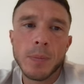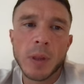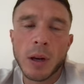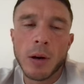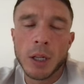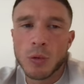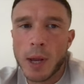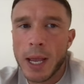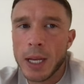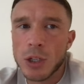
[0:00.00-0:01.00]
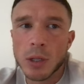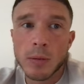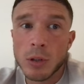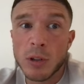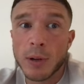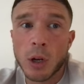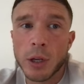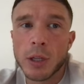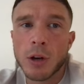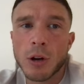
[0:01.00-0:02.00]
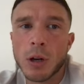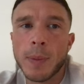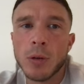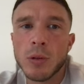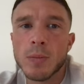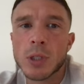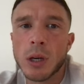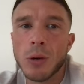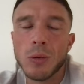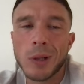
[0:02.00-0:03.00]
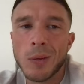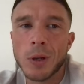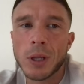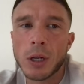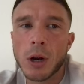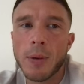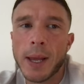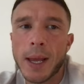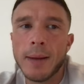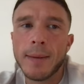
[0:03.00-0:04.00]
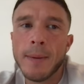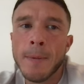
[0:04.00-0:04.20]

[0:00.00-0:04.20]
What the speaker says: They're all the rage, and the client had heard about them, so they wanted to go ahead.